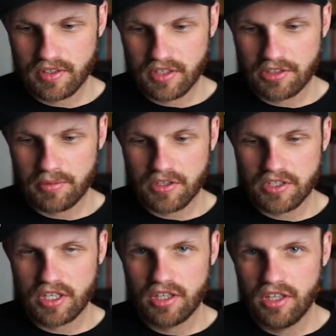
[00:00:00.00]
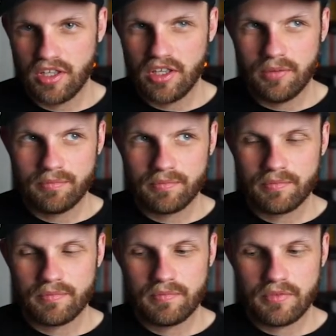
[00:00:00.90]
Exposure,
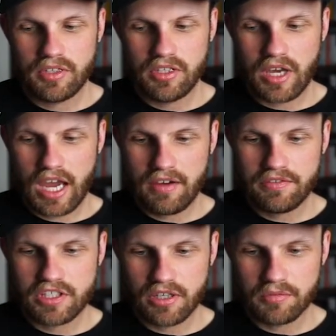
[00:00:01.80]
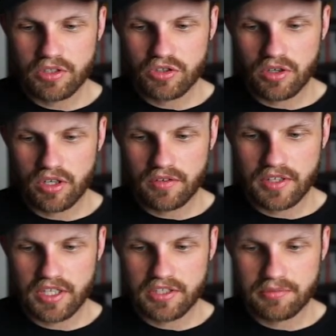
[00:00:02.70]
you have some control over
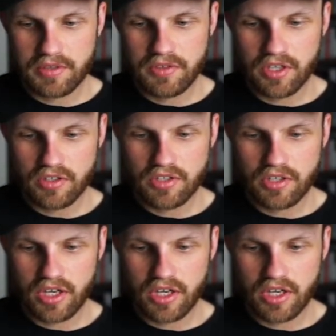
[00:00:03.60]
this, but if you go too